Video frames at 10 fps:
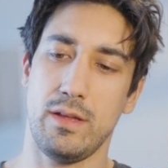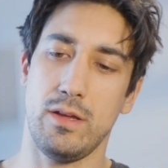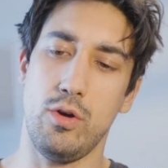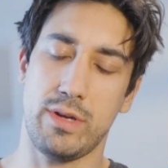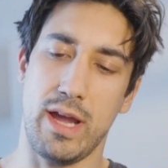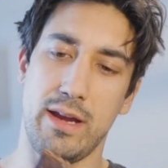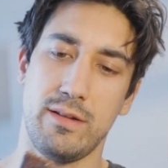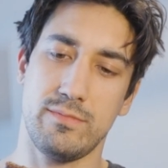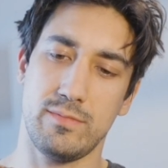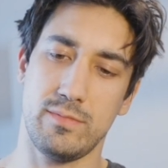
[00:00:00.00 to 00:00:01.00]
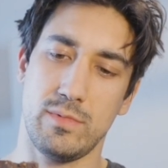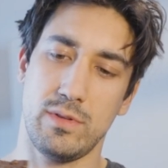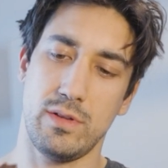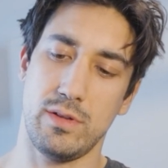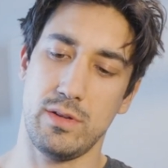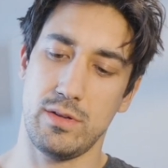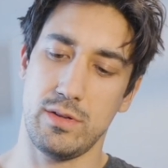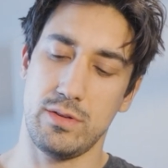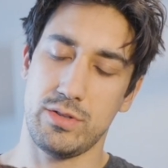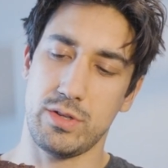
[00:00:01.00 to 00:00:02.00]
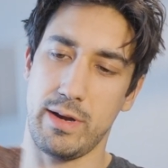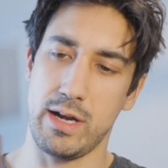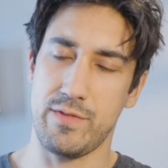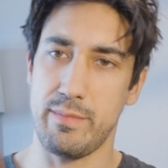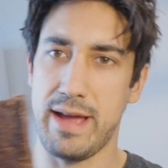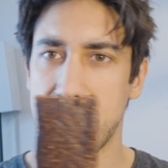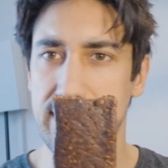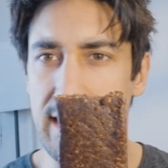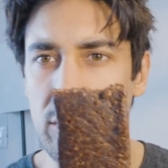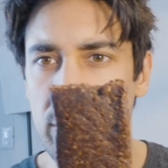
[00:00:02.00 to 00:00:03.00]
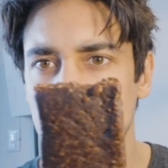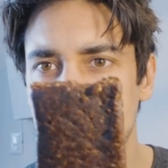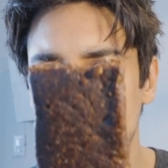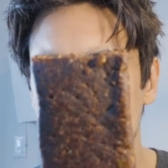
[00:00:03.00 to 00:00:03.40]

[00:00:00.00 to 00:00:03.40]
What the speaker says: Okay. So right off the bat, kind of looking like a